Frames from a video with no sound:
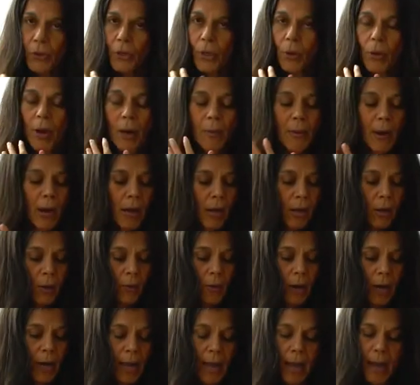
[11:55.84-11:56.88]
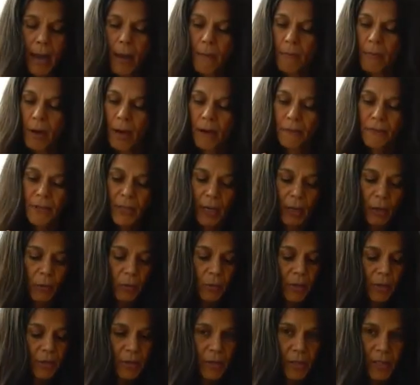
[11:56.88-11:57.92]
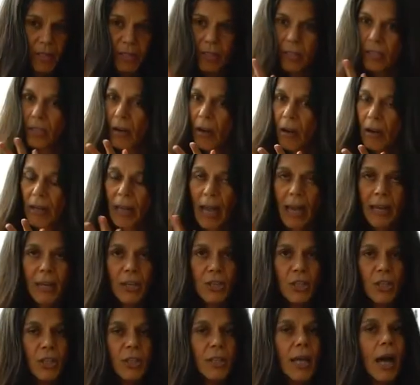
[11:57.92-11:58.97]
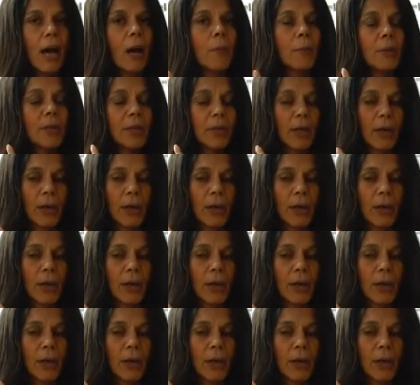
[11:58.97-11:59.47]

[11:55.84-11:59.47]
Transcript: with who I am. I've dealt with this dark energy. Now I'm going